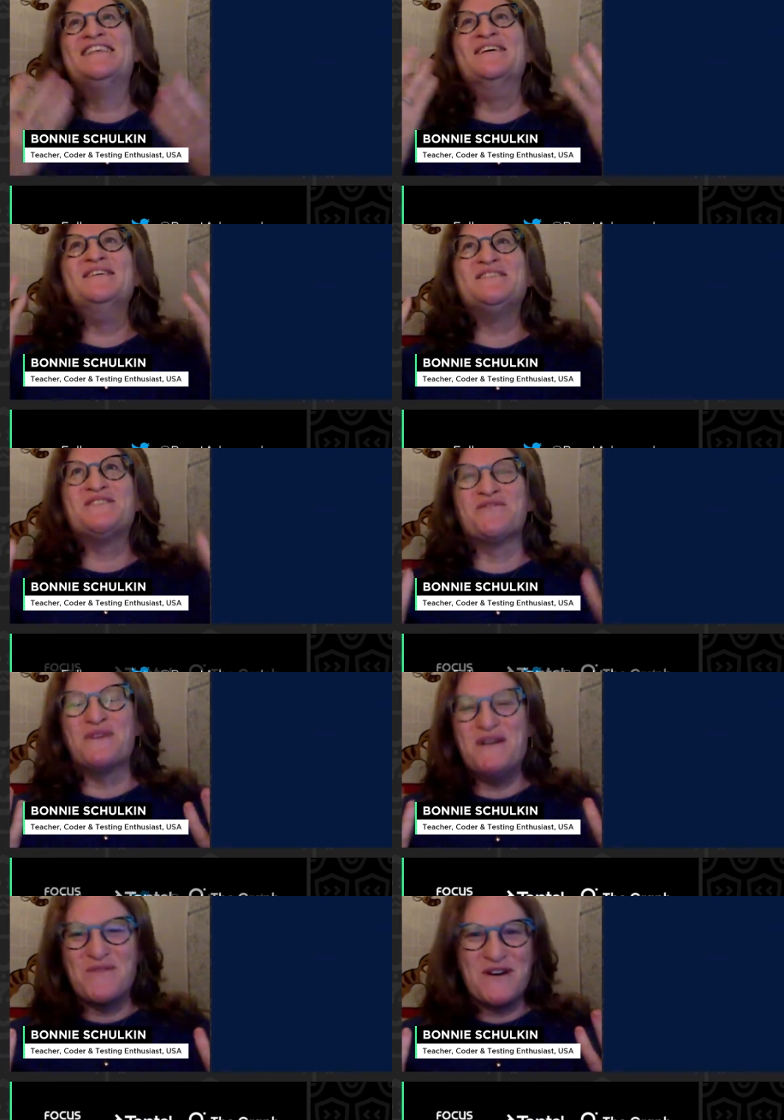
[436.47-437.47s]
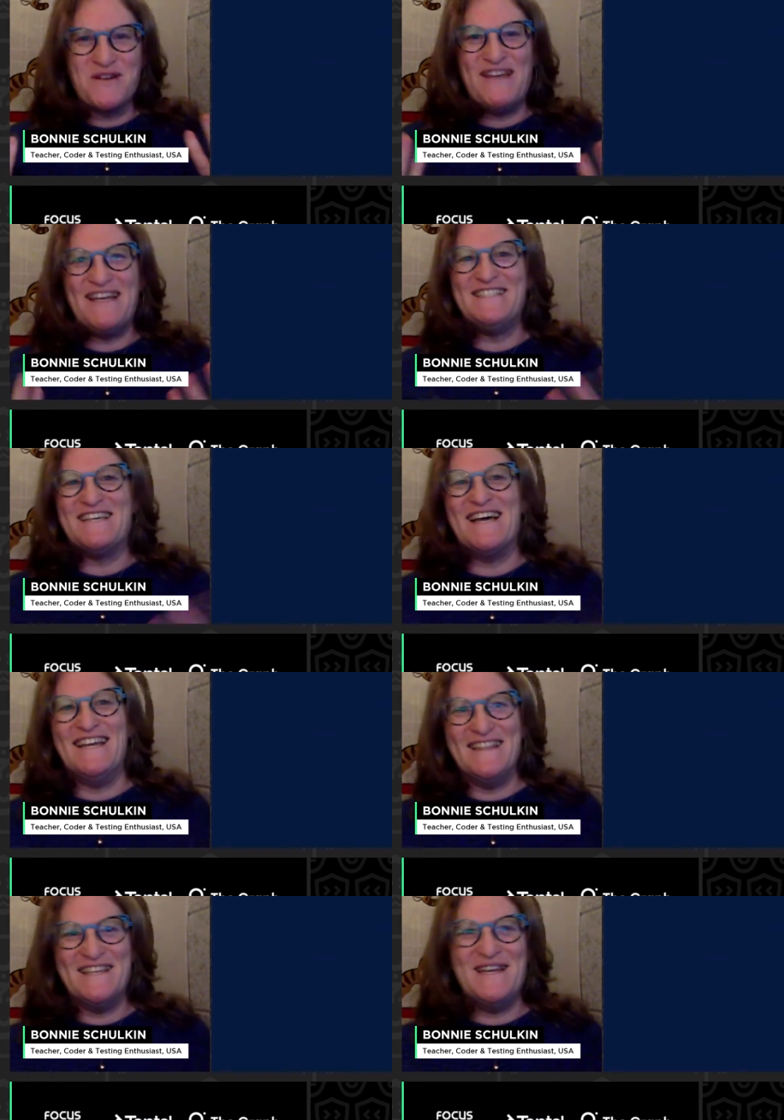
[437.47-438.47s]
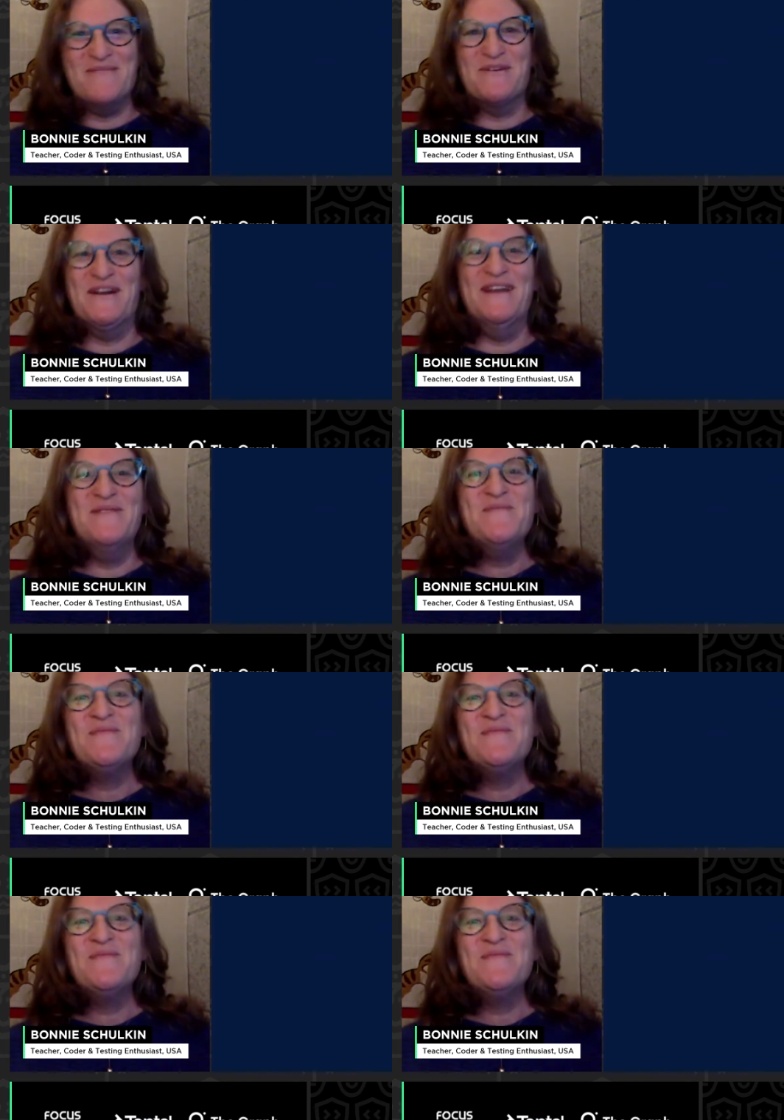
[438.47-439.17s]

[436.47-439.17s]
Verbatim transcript: There is tree work being done in the neighborhood.